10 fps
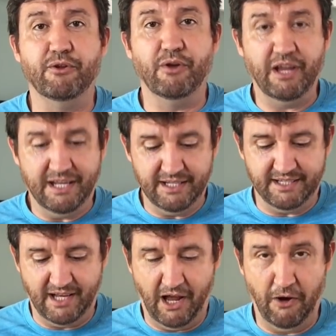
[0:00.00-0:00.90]
to
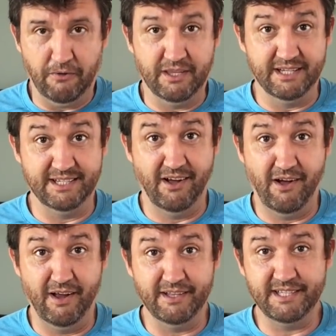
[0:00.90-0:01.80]
his own
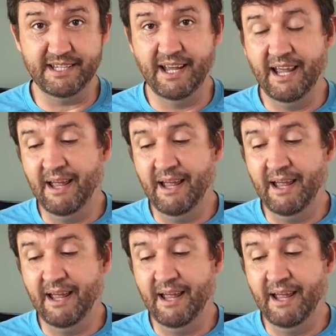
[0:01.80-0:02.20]
designs,